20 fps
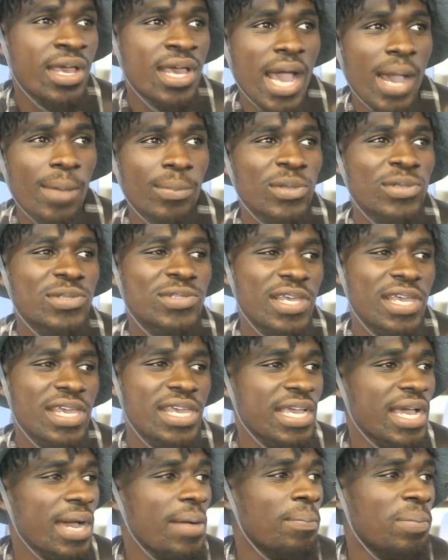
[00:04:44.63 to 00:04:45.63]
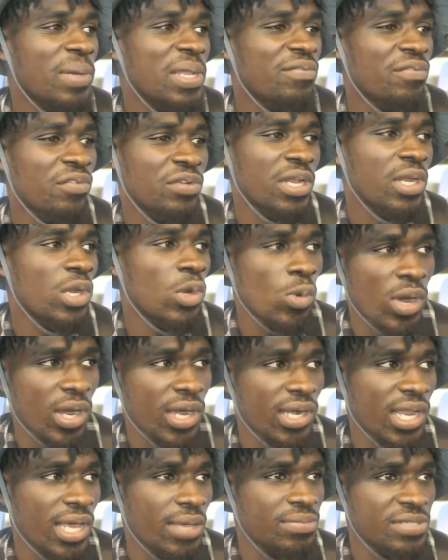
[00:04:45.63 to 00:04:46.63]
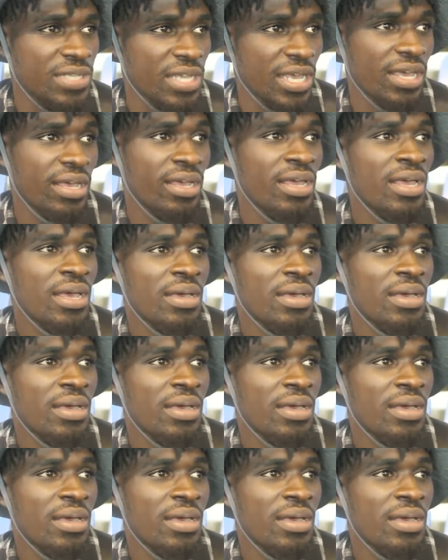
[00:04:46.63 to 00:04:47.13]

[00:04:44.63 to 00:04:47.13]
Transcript: I'm not saying he can't play for the lower clubs here,